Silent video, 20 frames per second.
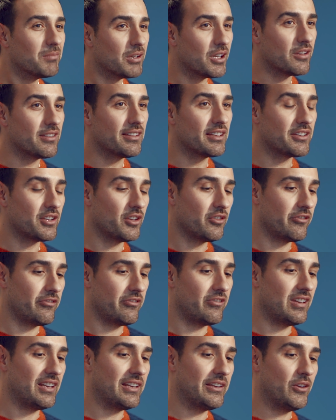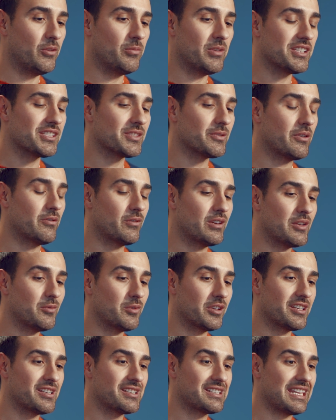blow the lid off of it a little bit. So I really
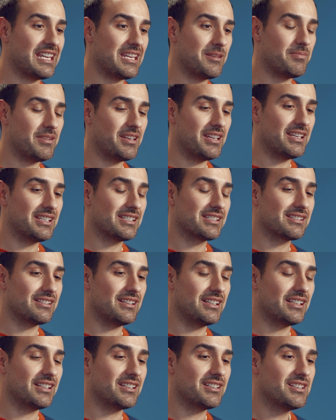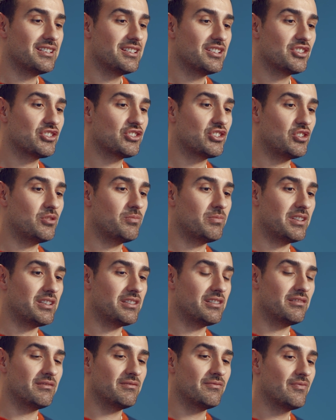wanted to keep it as like
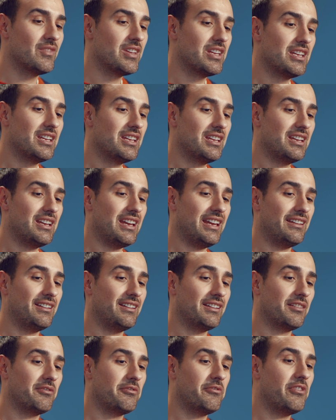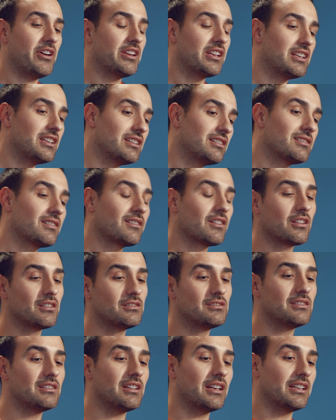stupid and like funny,
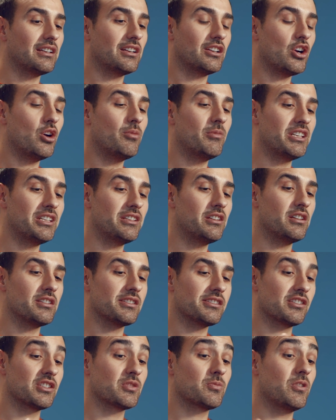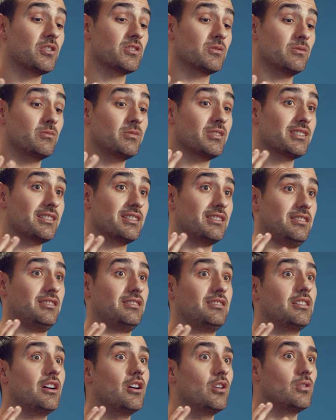like comedy dancing as possible, because it's
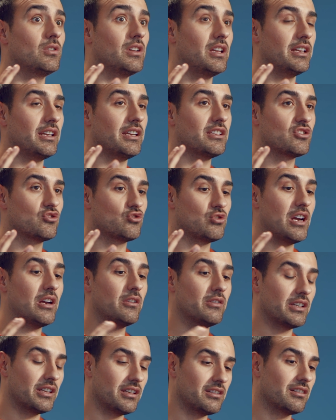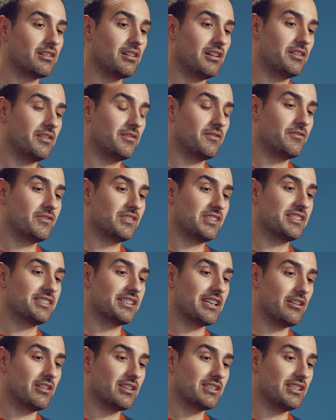so like, it's drowning in kind of
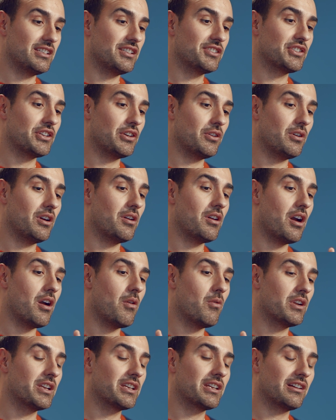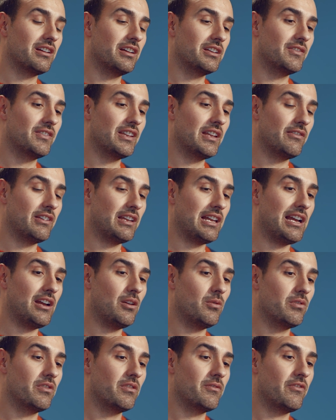sincerity. So I wanted to kind of level it
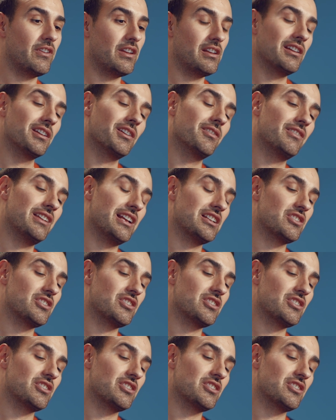out with a feeling of